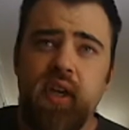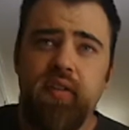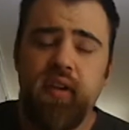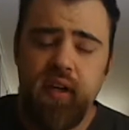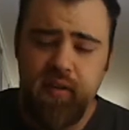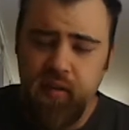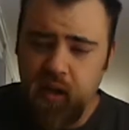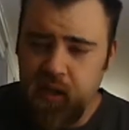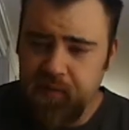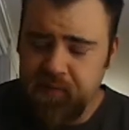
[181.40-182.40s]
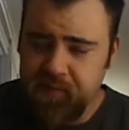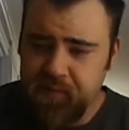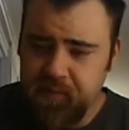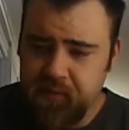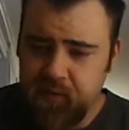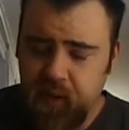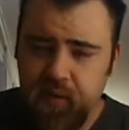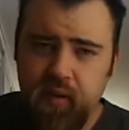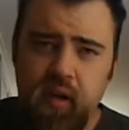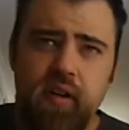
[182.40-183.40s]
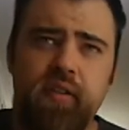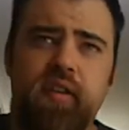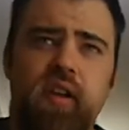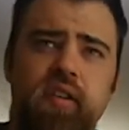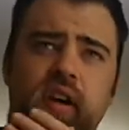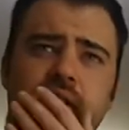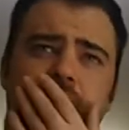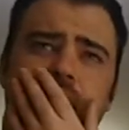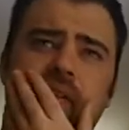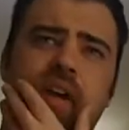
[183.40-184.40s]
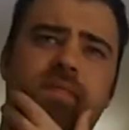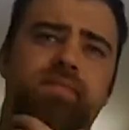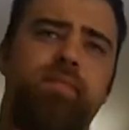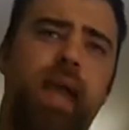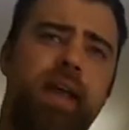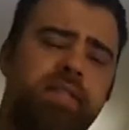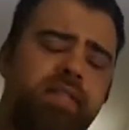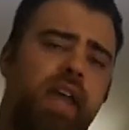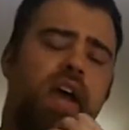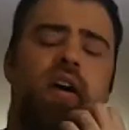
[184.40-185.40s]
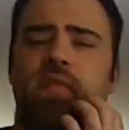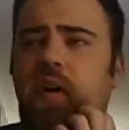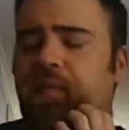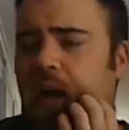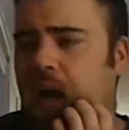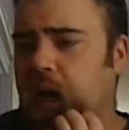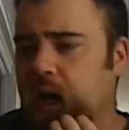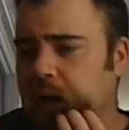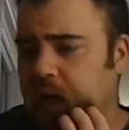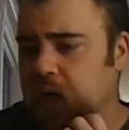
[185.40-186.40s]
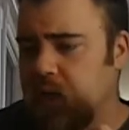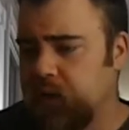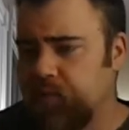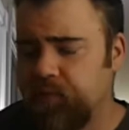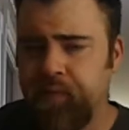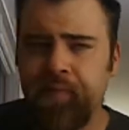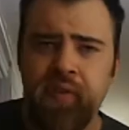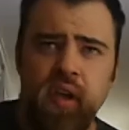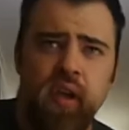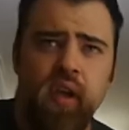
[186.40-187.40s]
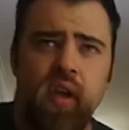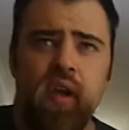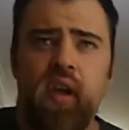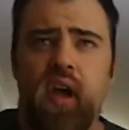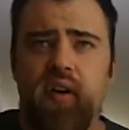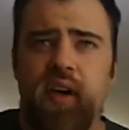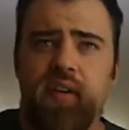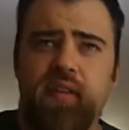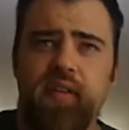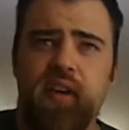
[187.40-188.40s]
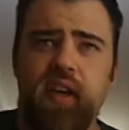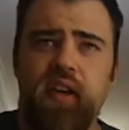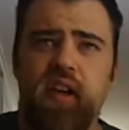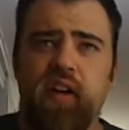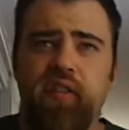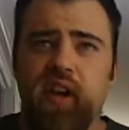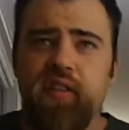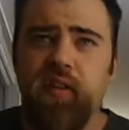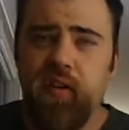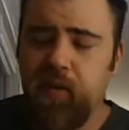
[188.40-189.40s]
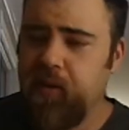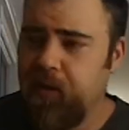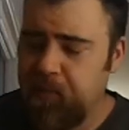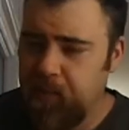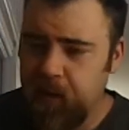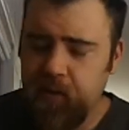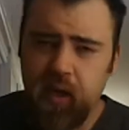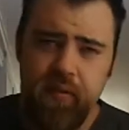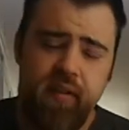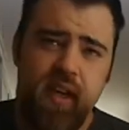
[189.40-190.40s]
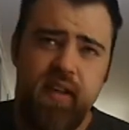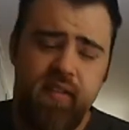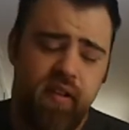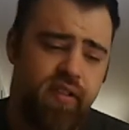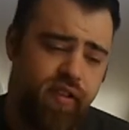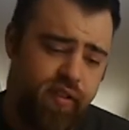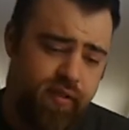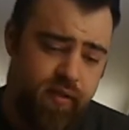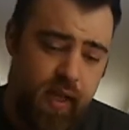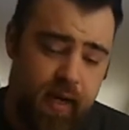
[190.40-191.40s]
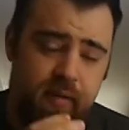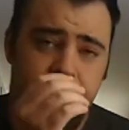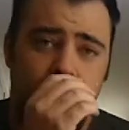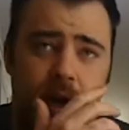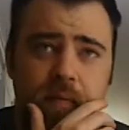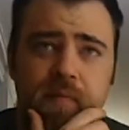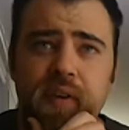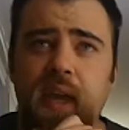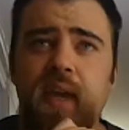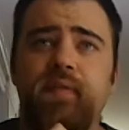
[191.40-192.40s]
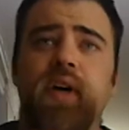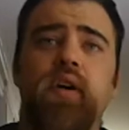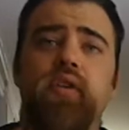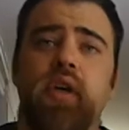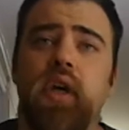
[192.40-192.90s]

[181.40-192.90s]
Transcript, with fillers: I said, it's not it's not as not their uh, best album. Um, I would have to say, you know, not their, but I would say until their next album came out,